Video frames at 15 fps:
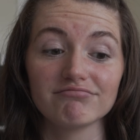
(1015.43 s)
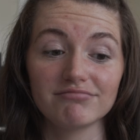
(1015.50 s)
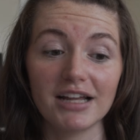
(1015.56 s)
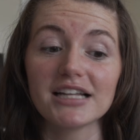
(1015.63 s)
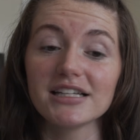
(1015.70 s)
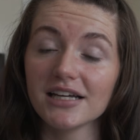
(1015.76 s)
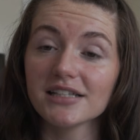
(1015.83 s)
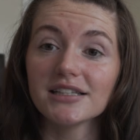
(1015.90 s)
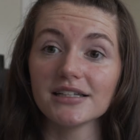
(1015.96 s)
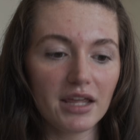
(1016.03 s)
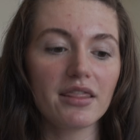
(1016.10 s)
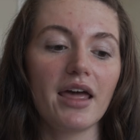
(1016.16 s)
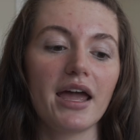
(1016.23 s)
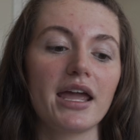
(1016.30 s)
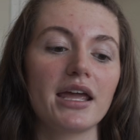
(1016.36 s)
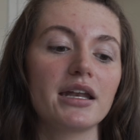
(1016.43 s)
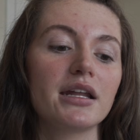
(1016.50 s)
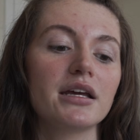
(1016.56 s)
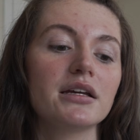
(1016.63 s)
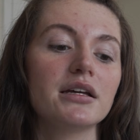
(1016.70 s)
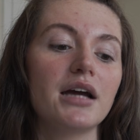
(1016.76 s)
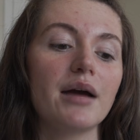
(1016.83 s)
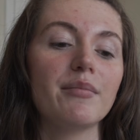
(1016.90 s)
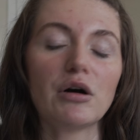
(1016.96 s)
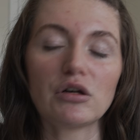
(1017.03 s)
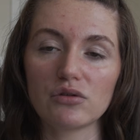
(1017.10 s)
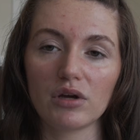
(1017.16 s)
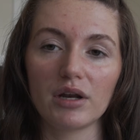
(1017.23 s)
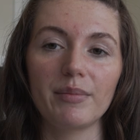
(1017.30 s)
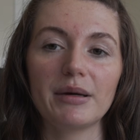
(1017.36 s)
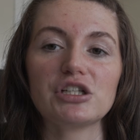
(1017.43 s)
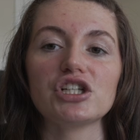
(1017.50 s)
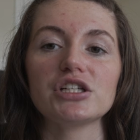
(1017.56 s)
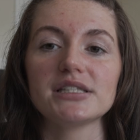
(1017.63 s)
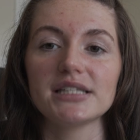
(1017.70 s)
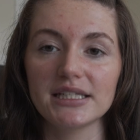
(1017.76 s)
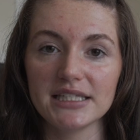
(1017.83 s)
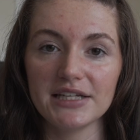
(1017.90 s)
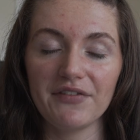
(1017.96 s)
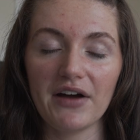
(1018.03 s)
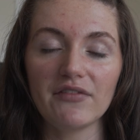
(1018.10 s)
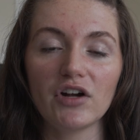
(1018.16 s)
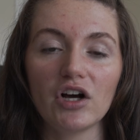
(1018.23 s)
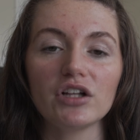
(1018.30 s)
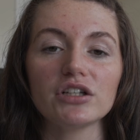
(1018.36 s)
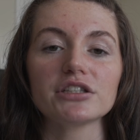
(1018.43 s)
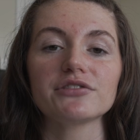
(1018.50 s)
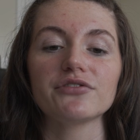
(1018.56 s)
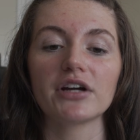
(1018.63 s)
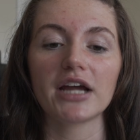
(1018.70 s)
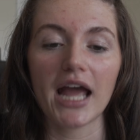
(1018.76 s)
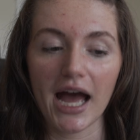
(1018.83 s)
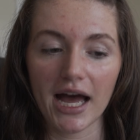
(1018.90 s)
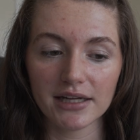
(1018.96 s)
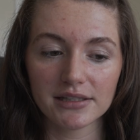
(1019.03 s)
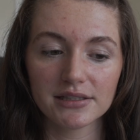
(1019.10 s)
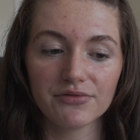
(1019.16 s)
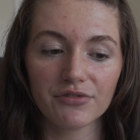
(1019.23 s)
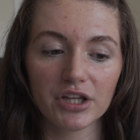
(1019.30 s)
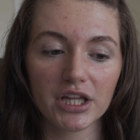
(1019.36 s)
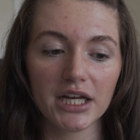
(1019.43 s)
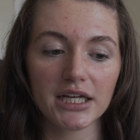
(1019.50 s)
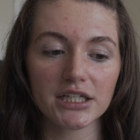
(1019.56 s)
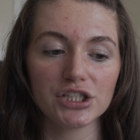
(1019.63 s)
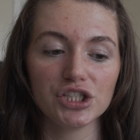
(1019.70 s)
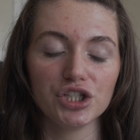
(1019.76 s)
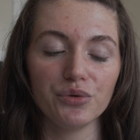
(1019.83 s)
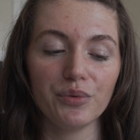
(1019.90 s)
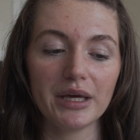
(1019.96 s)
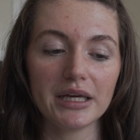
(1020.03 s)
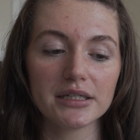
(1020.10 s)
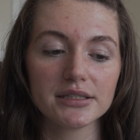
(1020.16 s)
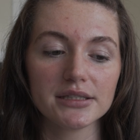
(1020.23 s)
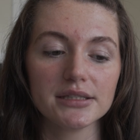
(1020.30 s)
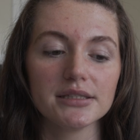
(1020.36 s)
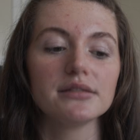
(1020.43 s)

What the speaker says: It doesn't. Then I'm also going to budget $65 for gas for the next 2 weeks.